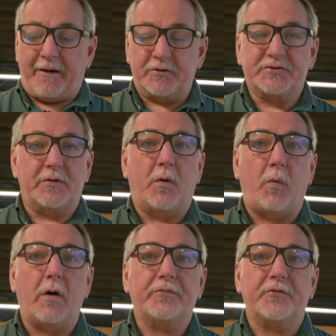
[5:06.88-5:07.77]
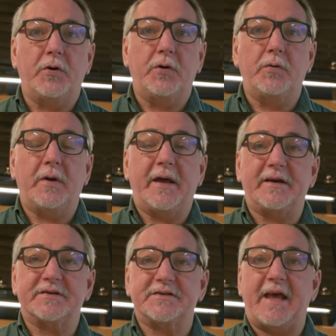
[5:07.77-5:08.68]
I was doing a walkthrough in
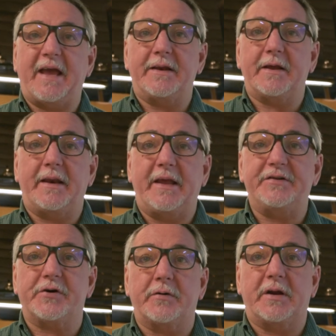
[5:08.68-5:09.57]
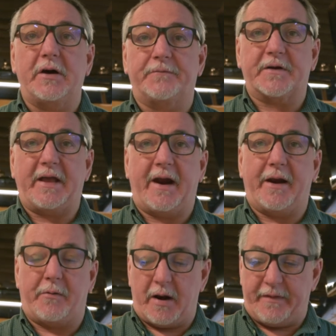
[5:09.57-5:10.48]
an estate in eastern Guilford
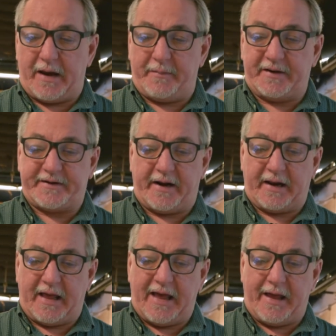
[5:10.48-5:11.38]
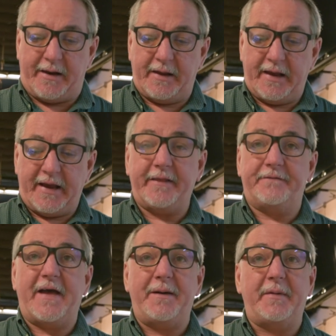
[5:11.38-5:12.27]
County, right on the Alamance County line, and the
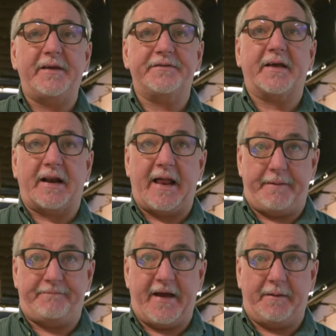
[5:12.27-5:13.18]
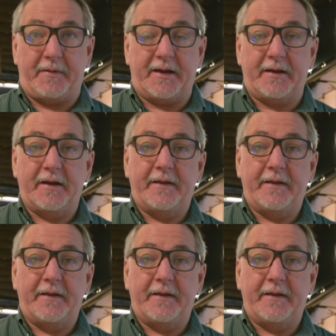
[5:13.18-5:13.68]
family is the Clapp family.